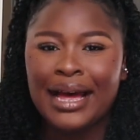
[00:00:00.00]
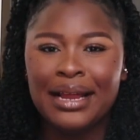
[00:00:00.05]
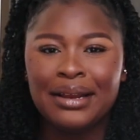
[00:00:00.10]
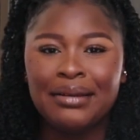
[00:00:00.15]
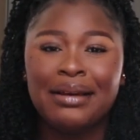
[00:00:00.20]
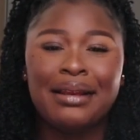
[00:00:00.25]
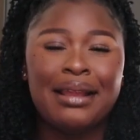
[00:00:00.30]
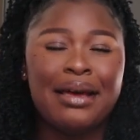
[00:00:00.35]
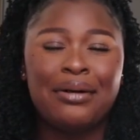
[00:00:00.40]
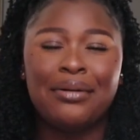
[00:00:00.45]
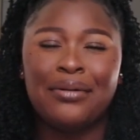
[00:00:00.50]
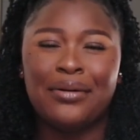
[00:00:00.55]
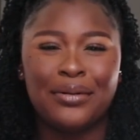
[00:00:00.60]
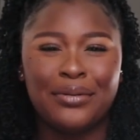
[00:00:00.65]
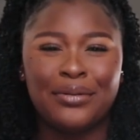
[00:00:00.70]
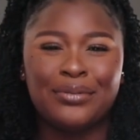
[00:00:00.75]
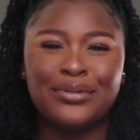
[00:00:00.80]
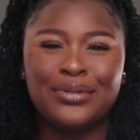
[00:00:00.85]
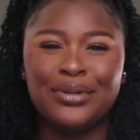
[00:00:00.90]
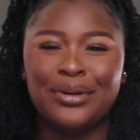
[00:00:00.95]
And they were like,
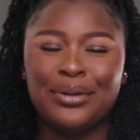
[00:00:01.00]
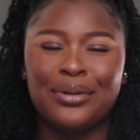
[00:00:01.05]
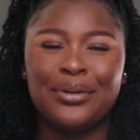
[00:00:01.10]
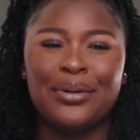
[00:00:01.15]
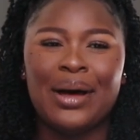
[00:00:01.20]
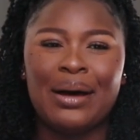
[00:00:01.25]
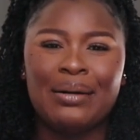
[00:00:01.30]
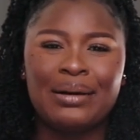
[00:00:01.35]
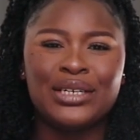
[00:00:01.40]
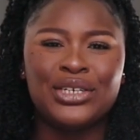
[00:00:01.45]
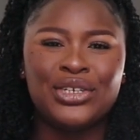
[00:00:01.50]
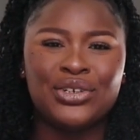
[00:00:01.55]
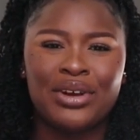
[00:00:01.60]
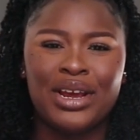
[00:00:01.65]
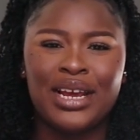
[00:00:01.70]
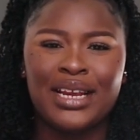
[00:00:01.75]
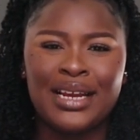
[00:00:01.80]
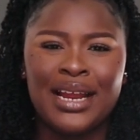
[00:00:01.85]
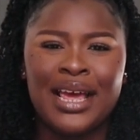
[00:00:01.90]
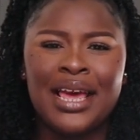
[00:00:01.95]
oh, you know, our
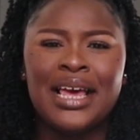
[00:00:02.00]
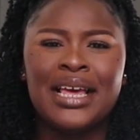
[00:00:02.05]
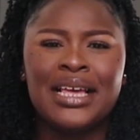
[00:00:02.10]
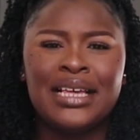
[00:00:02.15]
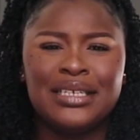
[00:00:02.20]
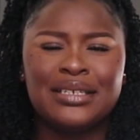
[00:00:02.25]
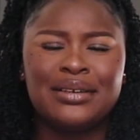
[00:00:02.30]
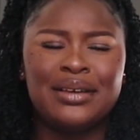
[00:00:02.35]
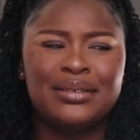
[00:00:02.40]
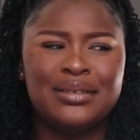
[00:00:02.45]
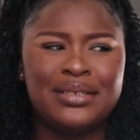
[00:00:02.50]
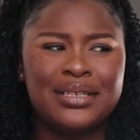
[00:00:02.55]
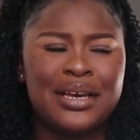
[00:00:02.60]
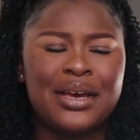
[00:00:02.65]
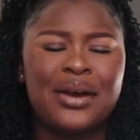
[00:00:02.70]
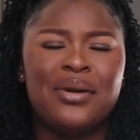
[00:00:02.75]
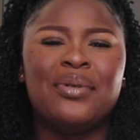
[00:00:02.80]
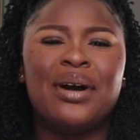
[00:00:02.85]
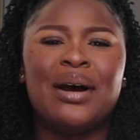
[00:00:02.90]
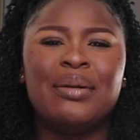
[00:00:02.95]
train is going to
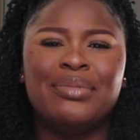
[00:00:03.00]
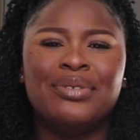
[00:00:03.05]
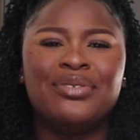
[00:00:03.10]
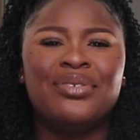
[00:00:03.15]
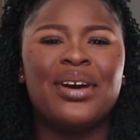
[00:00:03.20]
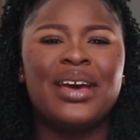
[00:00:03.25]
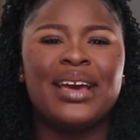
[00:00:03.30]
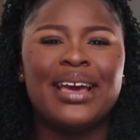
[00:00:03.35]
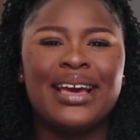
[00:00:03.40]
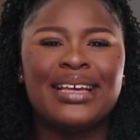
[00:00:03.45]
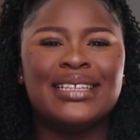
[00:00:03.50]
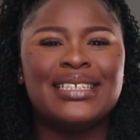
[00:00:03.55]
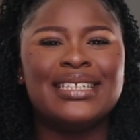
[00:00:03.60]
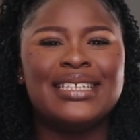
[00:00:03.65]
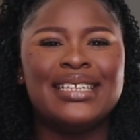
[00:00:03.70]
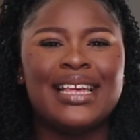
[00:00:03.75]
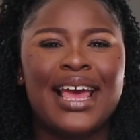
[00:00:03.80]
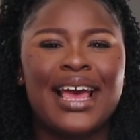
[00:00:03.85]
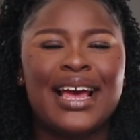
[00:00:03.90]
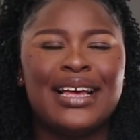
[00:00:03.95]
take a while before it
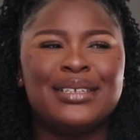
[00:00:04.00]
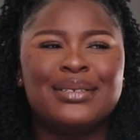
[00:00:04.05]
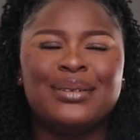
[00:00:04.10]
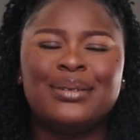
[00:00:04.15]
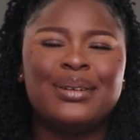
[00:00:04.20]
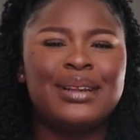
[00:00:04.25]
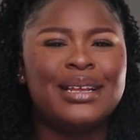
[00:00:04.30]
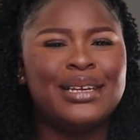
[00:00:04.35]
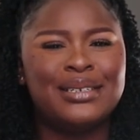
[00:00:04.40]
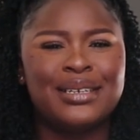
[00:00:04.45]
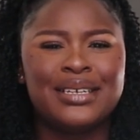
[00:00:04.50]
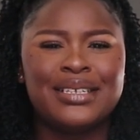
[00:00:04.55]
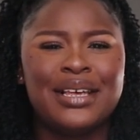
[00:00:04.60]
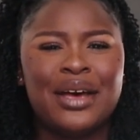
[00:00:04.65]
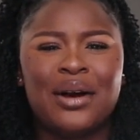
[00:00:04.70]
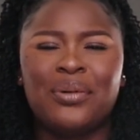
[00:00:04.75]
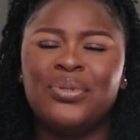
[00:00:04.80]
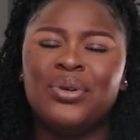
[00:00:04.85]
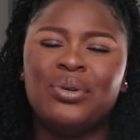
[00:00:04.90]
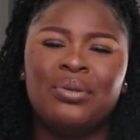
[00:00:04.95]
gets here, so let's just
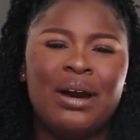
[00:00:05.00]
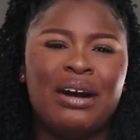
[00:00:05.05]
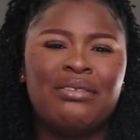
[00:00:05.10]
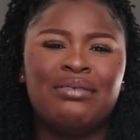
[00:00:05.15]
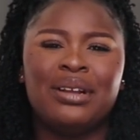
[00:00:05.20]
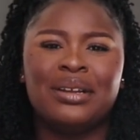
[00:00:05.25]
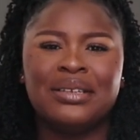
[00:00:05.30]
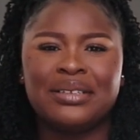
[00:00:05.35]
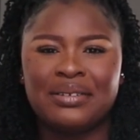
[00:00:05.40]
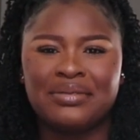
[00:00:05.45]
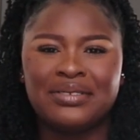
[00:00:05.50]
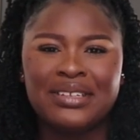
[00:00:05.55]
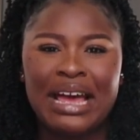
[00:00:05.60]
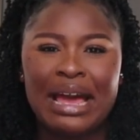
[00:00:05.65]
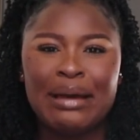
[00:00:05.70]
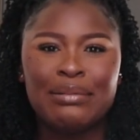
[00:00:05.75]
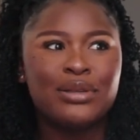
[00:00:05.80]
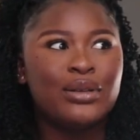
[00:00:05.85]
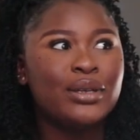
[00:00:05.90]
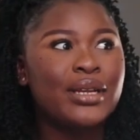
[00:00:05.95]
help you, we have a lot of
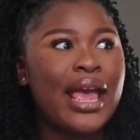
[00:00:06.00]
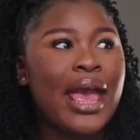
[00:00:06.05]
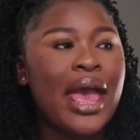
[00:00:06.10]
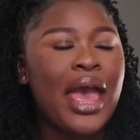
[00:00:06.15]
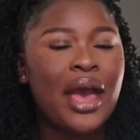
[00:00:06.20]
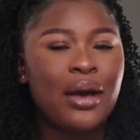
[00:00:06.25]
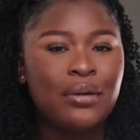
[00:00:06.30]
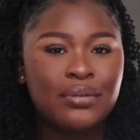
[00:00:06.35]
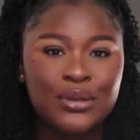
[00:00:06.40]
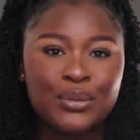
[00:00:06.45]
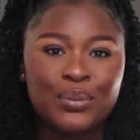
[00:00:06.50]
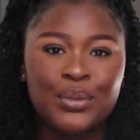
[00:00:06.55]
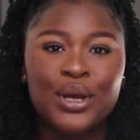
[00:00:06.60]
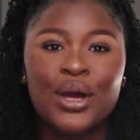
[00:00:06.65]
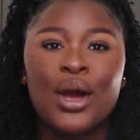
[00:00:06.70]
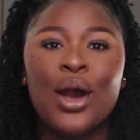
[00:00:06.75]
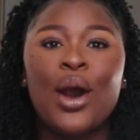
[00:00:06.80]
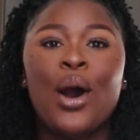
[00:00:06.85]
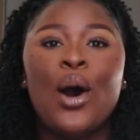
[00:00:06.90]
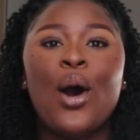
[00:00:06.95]
time. So they helped
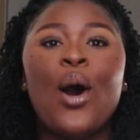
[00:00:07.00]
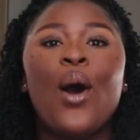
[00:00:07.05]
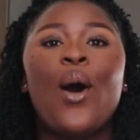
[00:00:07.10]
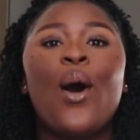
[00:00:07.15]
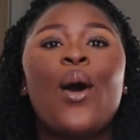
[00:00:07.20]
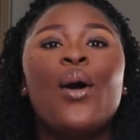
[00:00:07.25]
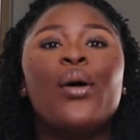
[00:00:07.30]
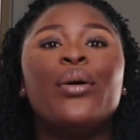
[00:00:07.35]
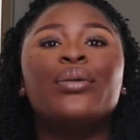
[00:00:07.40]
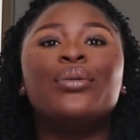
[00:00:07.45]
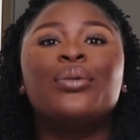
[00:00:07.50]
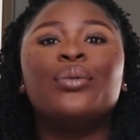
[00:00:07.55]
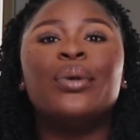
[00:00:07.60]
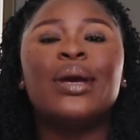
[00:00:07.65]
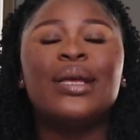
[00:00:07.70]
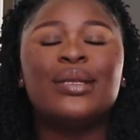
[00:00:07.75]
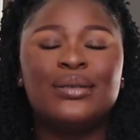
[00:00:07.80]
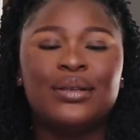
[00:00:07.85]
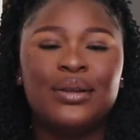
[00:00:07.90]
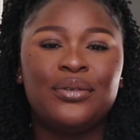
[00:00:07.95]
me all the
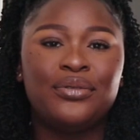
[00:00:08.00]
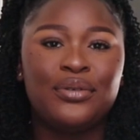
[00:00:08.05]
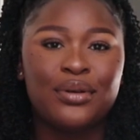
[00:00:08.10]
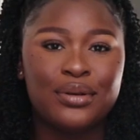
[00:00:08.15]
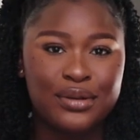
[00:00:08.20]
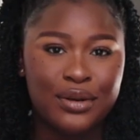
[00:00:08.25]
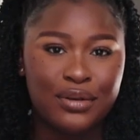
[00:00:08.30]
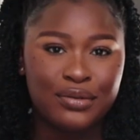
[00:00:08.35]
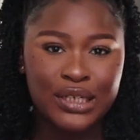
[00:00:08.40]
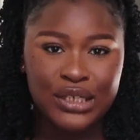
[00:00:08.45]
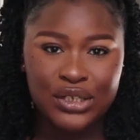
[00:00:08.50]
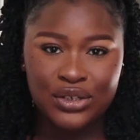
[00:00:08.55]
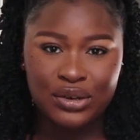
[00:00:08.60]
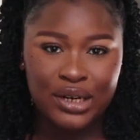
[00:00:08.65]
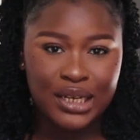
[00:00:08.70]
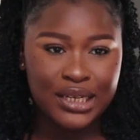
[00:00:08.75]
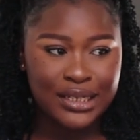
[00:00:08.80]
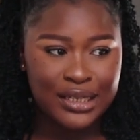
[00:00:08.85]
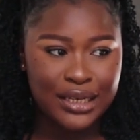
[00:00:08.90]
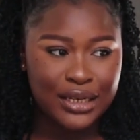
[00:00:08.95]
way to the front of the
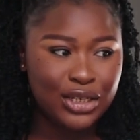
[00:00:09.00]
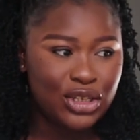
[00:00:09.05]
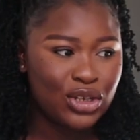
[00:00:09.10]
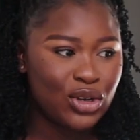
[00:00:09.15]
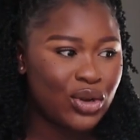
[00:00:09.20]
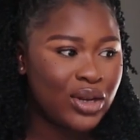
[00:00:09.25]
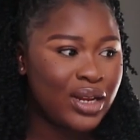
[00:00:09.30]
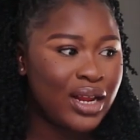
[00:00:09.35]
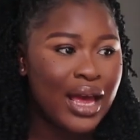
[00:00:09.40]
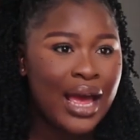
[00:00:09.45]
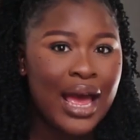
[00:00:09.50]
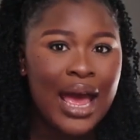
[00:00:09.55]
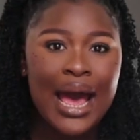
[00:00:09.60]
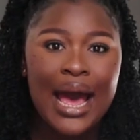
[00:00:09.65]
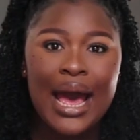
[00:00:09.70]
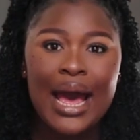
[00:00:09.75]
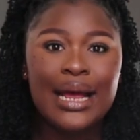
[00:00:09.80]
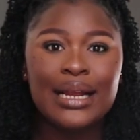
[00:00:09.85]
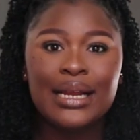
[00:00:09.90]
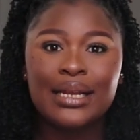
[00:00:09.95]
train station.
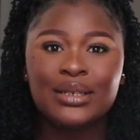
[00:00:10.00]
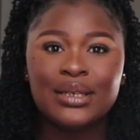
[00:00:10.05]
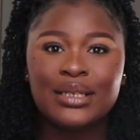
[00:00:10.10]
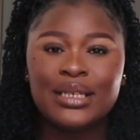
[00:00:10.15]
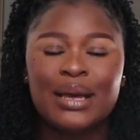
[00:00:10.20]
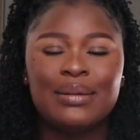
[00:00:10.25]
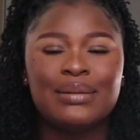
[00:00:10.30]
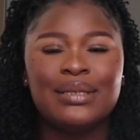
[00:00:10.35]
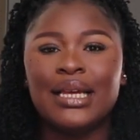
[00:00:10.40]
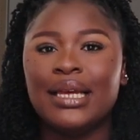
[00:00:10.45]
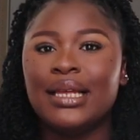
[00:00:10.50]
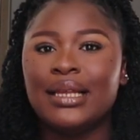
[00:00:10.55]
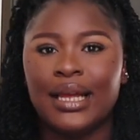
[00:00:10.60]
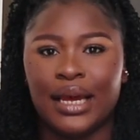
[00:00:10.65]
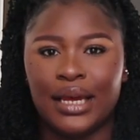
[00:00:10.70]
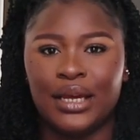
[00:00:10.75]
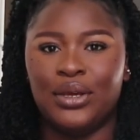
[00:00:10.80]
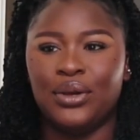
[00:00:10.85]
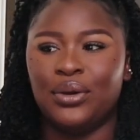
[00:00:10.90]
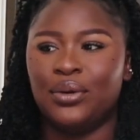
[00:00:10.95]
And I just kept saying,
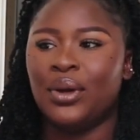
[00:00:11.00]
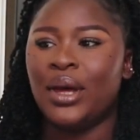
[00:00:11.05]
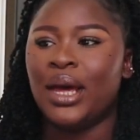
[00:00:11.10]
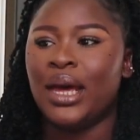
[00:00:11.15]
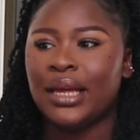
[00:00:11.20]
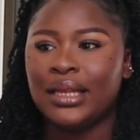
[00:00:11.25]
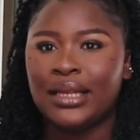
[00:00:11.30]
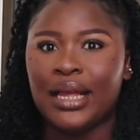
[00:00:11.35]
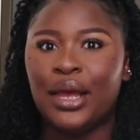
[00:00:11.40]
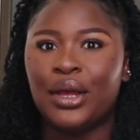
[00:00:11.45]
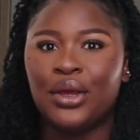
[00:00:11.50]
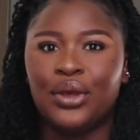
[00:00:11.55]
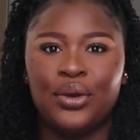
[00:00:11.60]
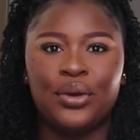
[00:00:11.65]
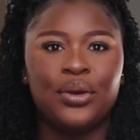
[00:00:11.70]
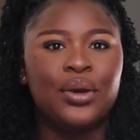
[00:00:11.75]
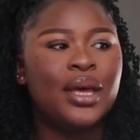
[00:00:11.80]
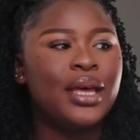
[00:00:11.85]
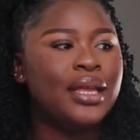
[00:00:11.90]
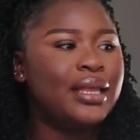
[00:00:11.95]
thank you, thank
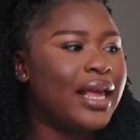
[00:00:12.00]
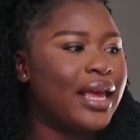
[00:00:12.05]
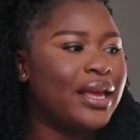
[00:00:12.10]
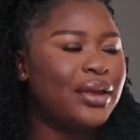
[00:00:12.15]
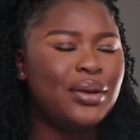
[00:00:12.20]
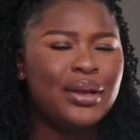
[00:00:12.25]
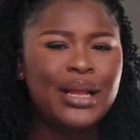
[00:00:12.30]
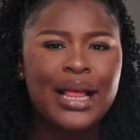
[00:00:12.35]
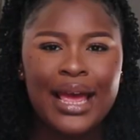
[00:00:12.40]
you, thank you.